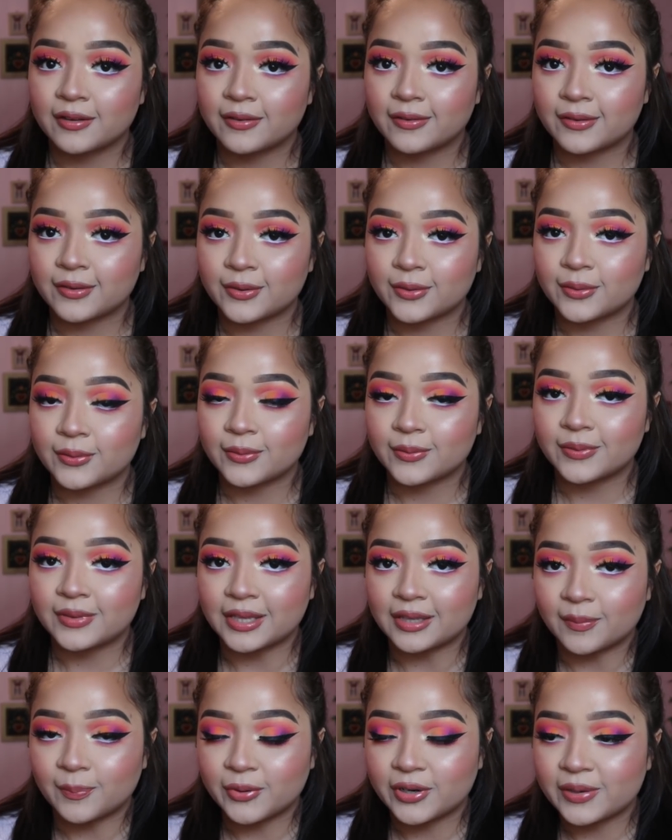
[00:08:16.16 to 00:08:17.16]
So
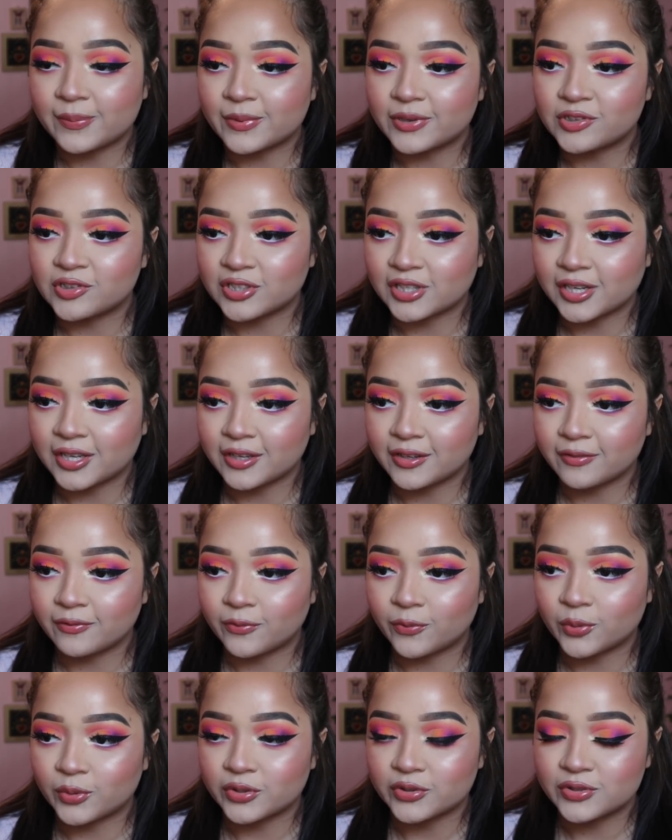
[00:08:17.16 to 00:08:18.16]
that's pretty much it
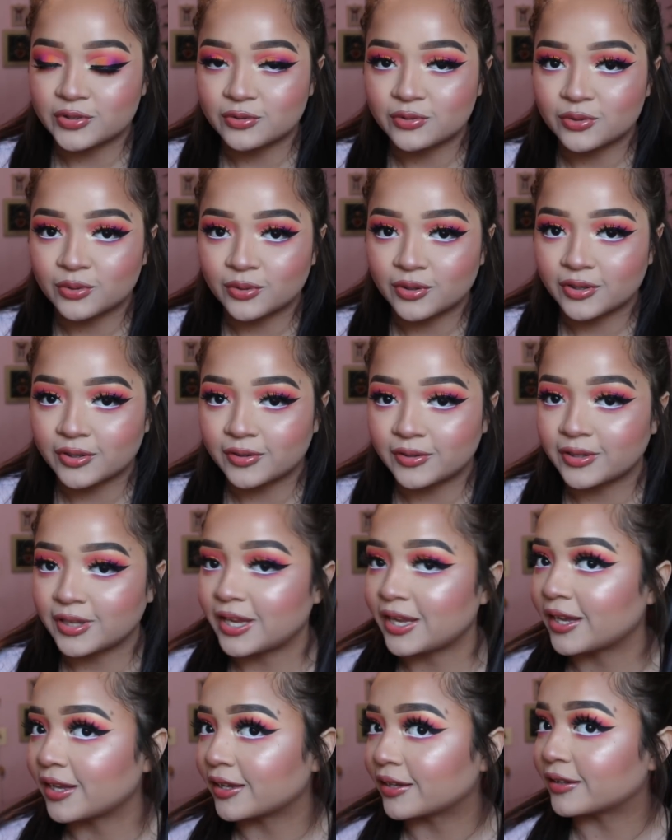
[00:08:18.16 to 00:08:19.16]
for the tutorial,
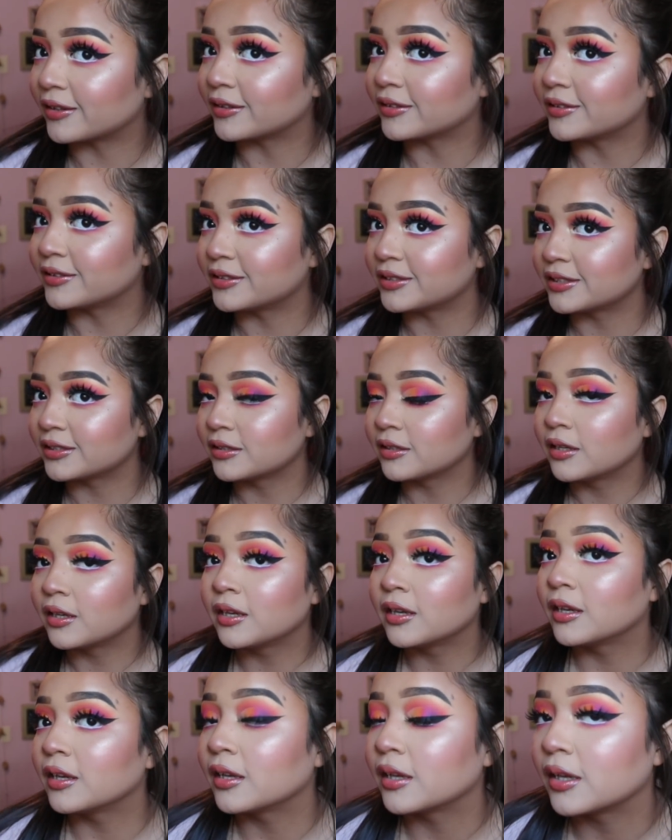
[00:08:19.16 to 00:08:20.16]
and
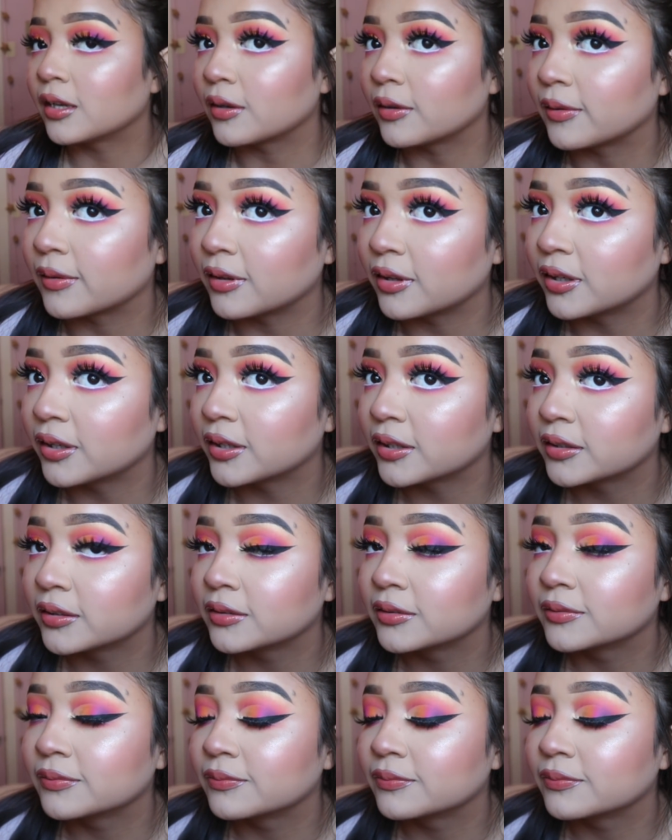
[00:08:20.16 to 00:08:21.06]
here's a look.